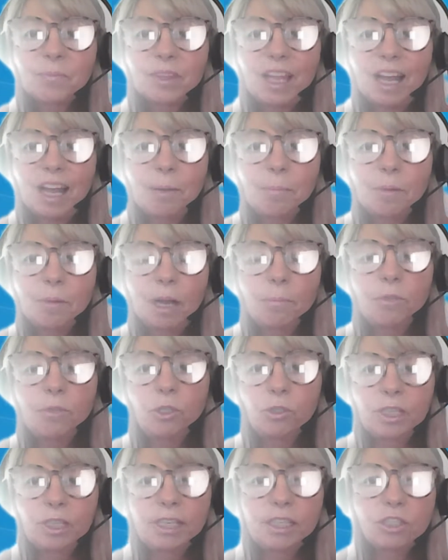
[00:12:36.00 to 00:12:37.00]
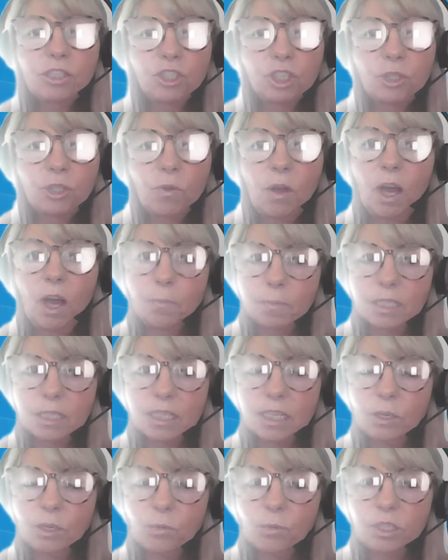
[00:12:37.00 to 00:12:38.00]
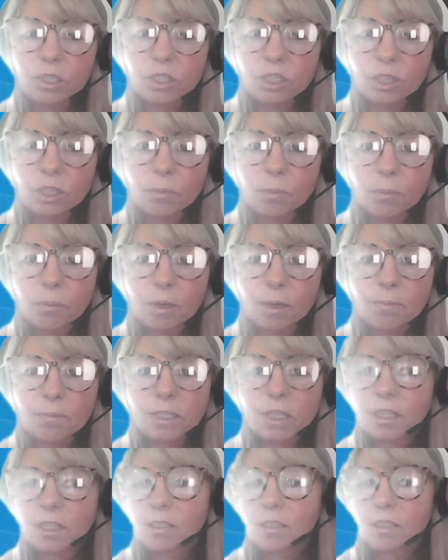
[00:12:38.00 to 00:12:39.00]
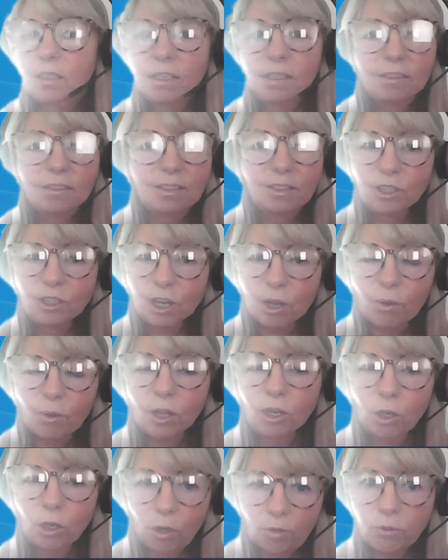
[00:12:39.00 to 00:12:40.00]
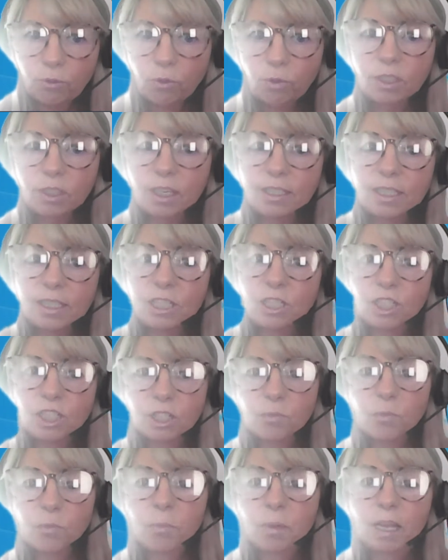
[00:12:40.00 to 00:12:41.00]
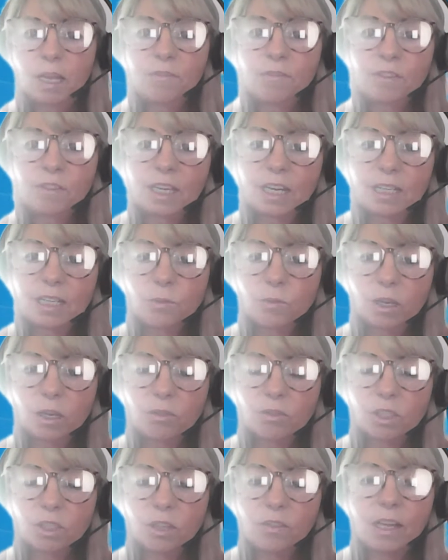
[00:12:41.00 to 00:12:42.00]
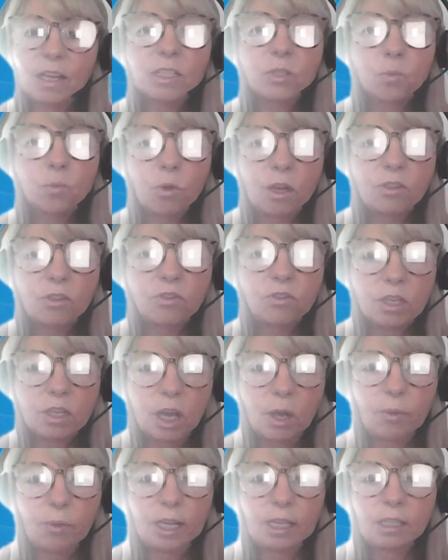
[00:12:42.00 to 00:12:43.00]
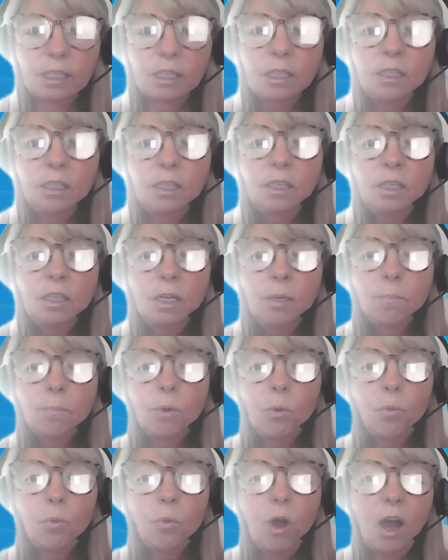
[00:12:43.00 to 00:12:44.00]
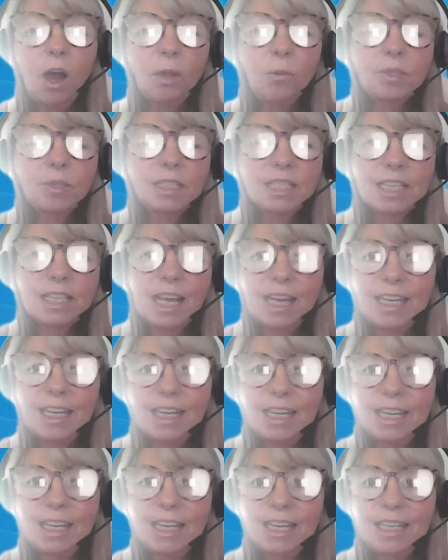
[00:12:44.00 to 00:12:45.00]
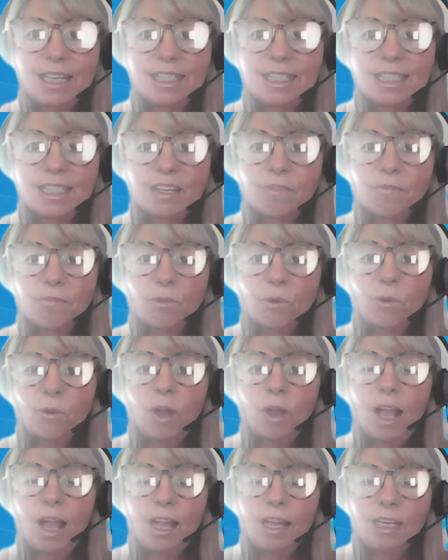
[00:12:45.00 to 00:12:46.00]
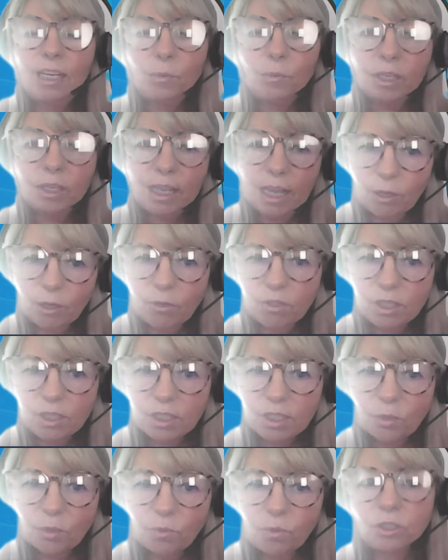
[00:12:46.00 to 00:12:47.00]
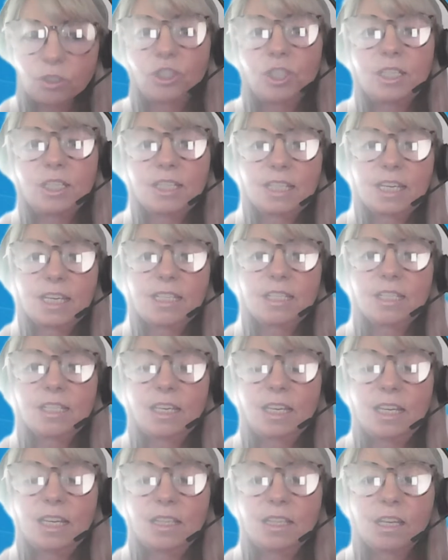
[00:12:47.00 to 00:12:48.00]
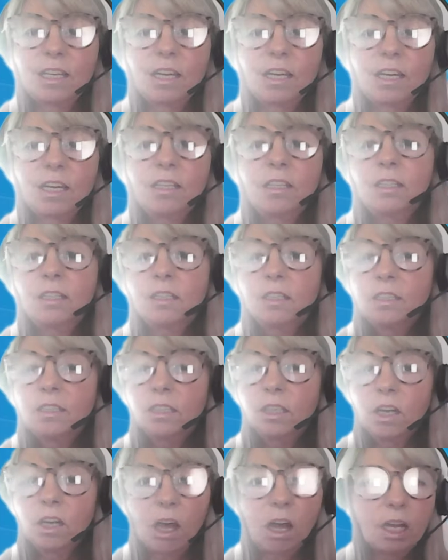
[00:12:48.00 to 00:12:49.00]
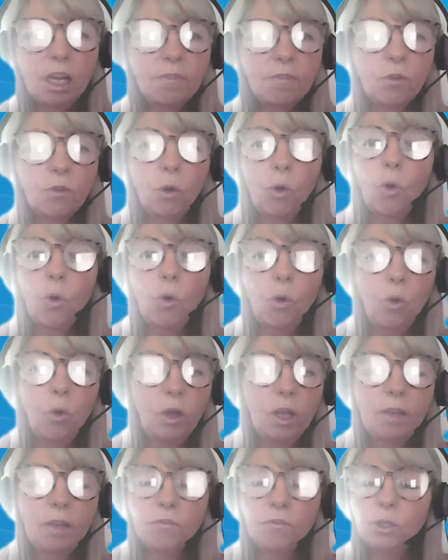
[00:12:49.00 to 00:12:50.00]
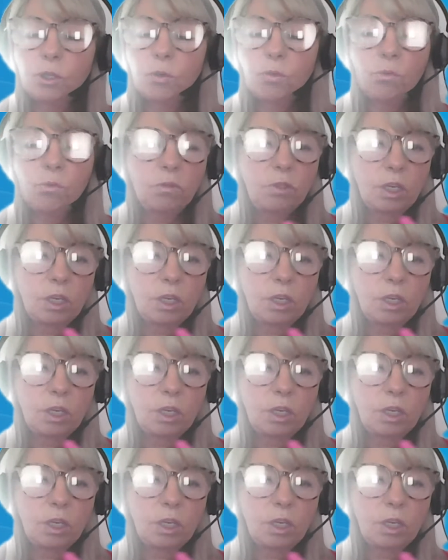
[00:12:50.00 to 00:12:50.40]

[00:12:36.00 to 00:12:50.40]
I'm looking to upskill with Supermums, and a lot of organizations will pay for that as well. So that's worth knowing. But what I would say is, for anyone else that watches this either live, or if you